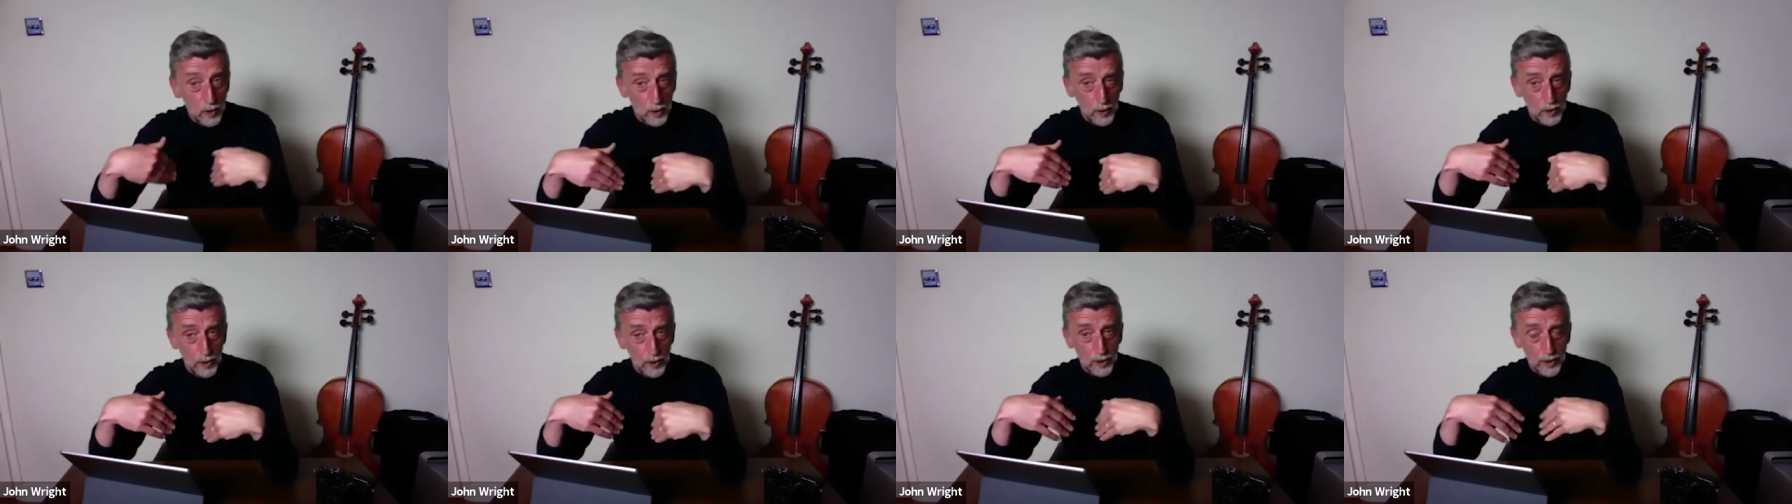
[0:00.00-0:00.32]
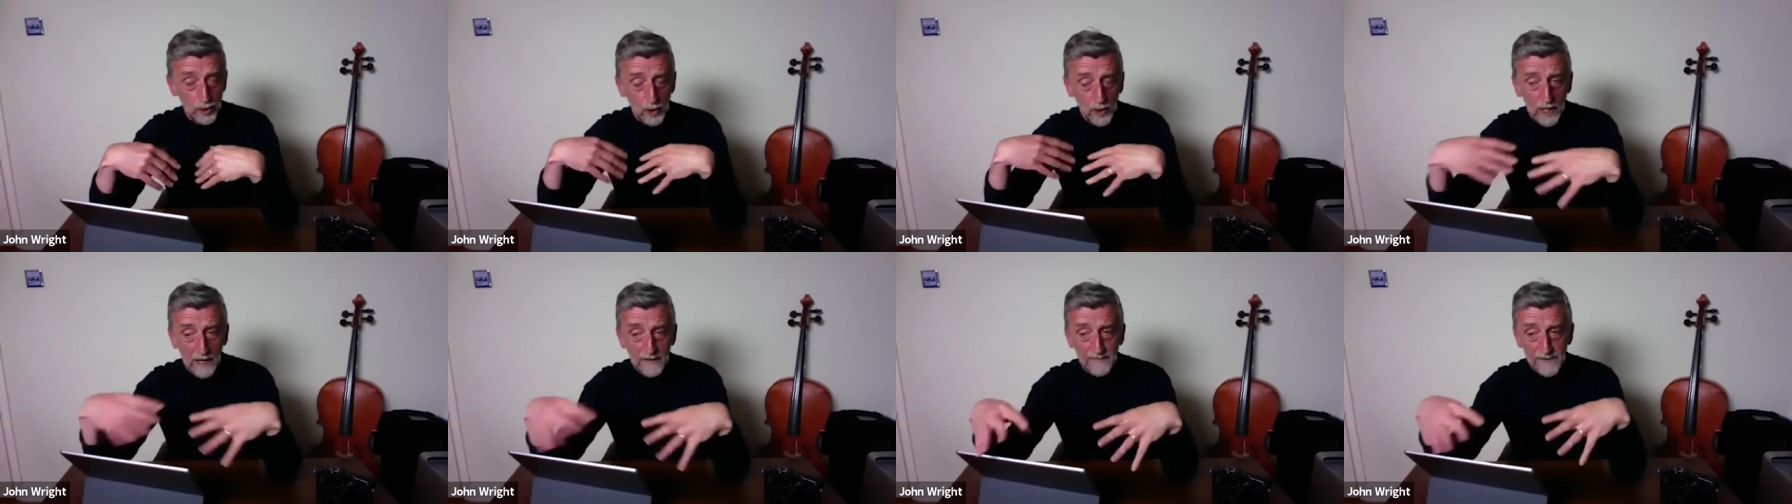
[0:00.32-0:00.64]
You're
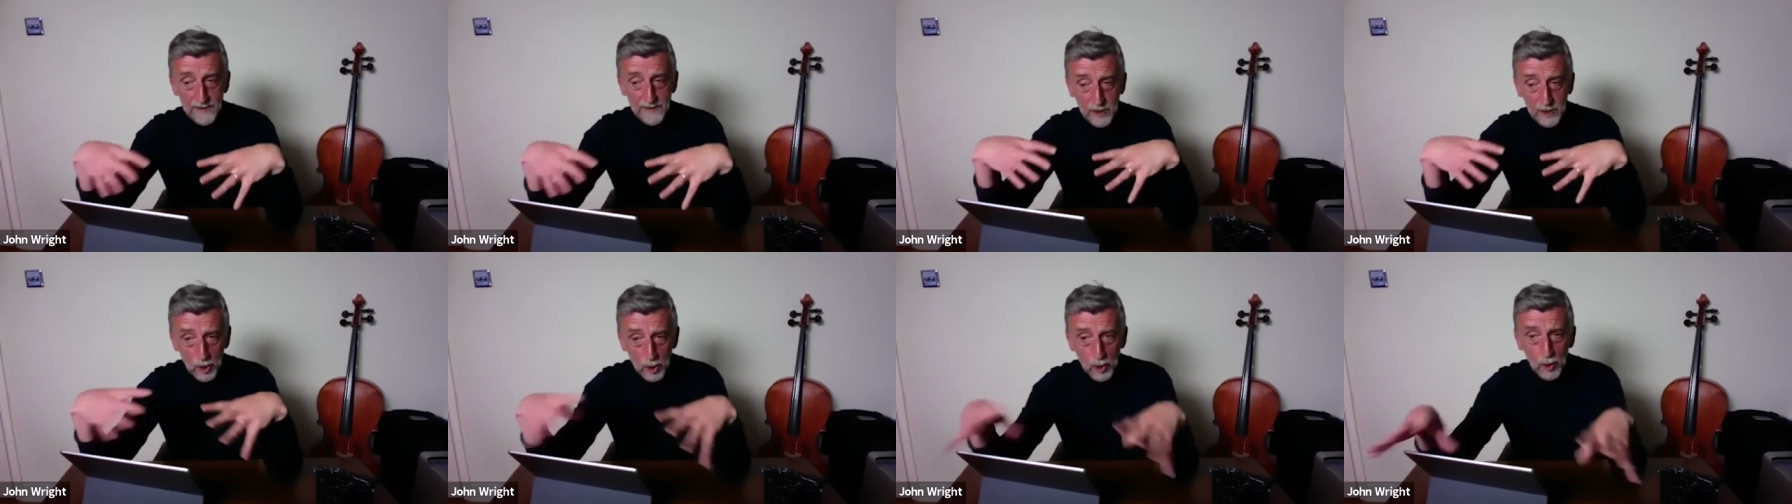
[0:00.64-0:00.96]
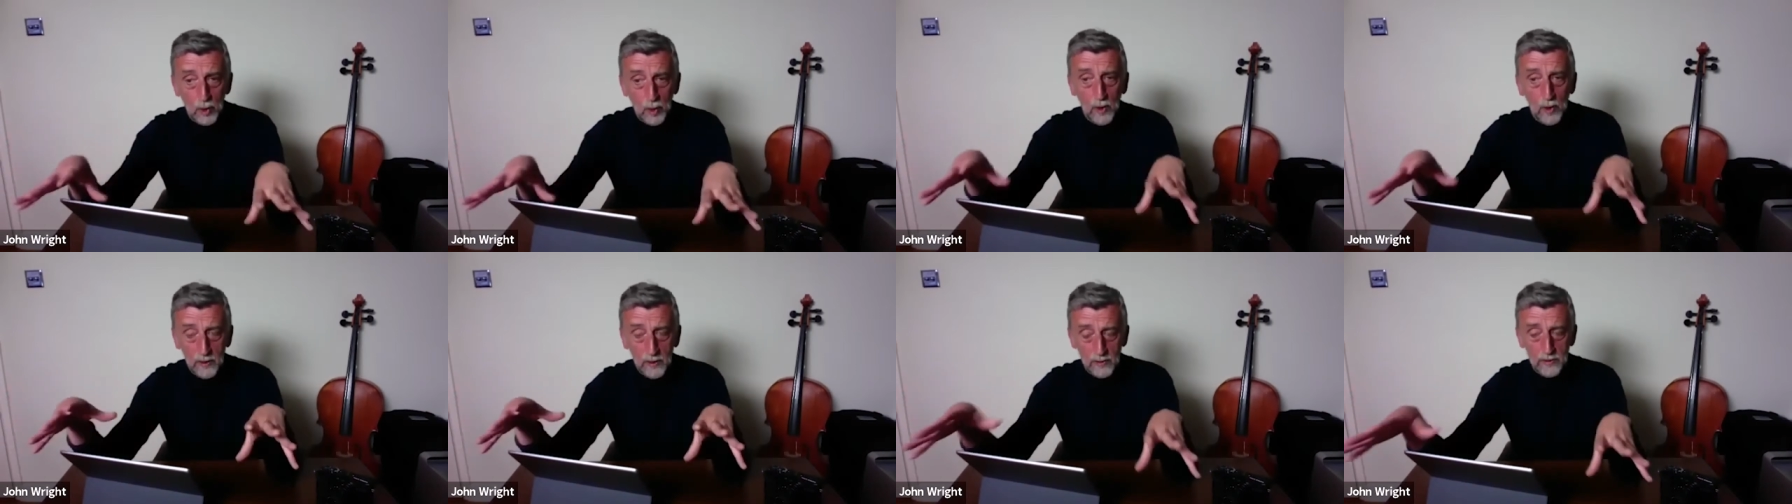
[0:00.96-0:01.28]
not having to
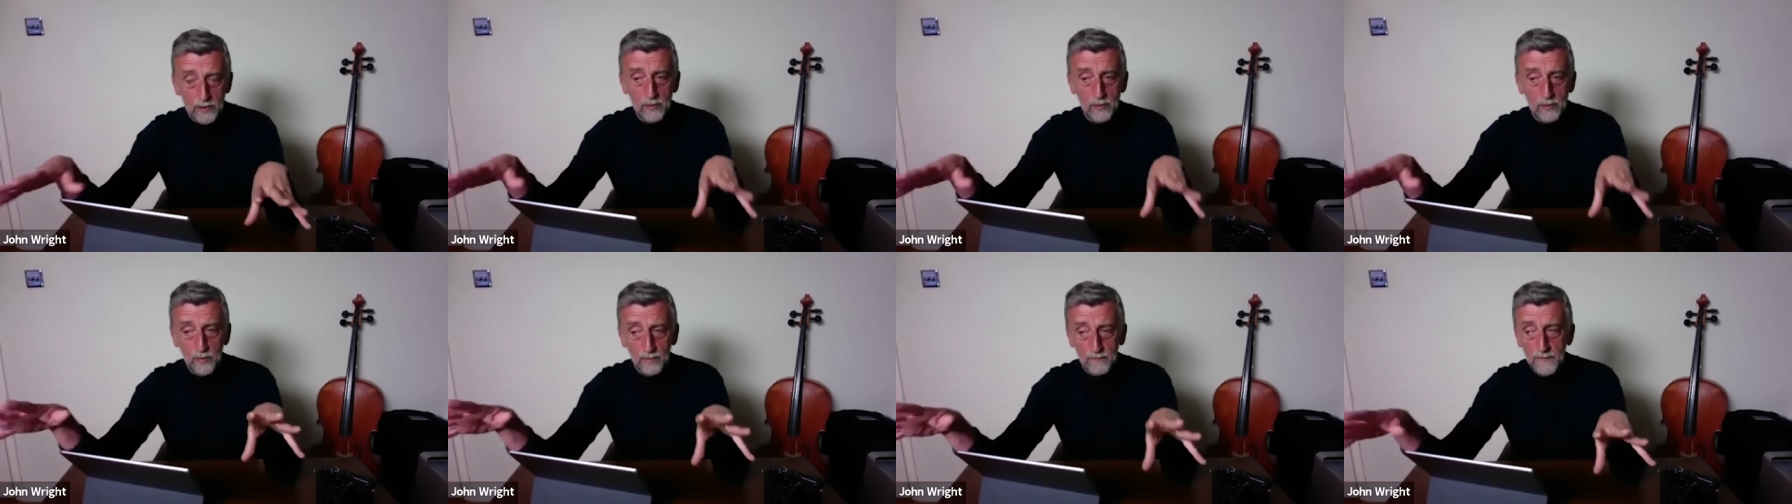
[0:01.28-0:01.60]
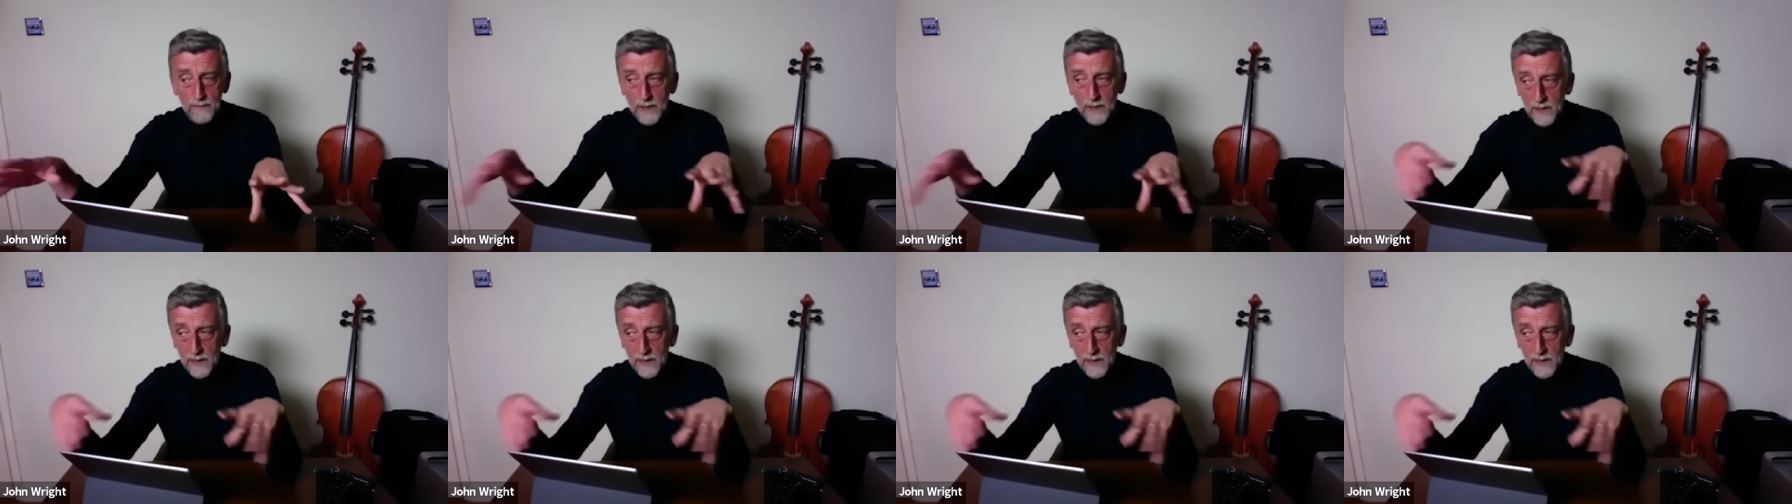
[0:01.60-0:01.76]
go out and